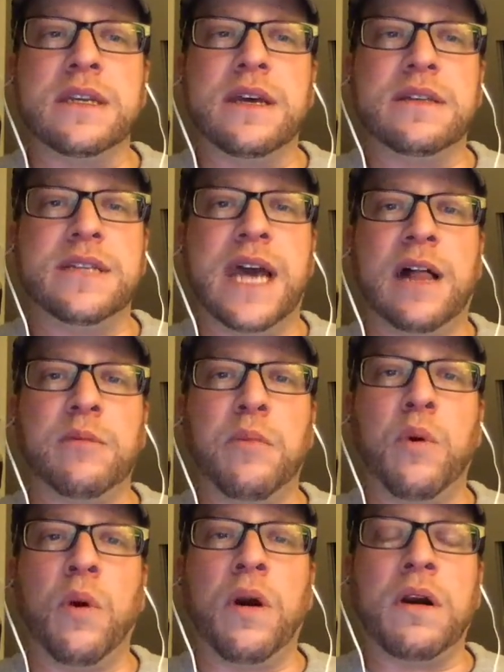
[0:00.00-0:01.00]
a
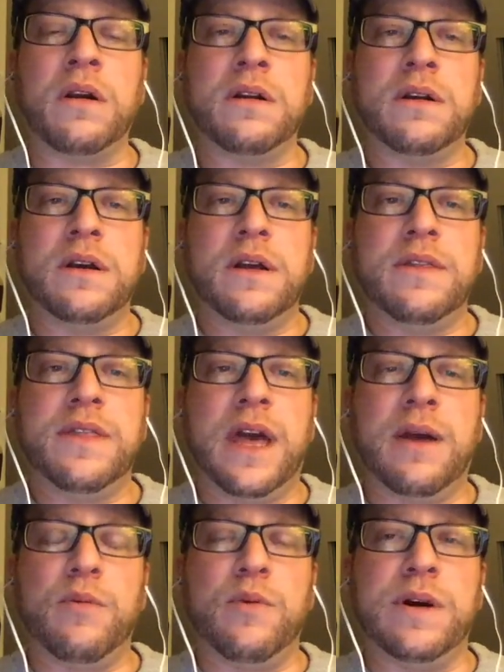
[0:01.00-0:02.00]
Dalmore
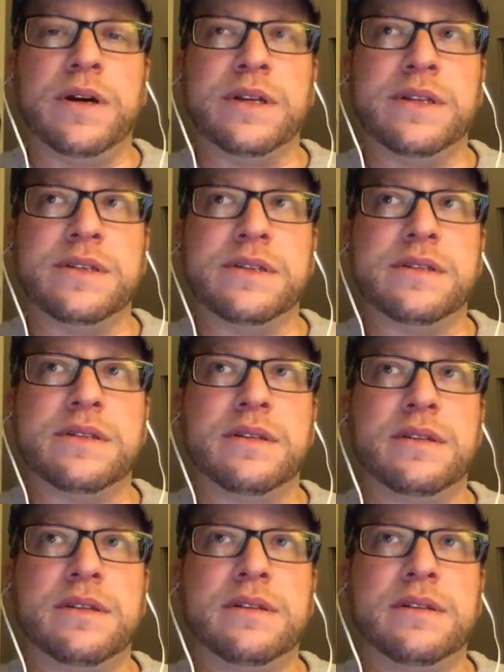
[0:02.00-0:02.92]
that was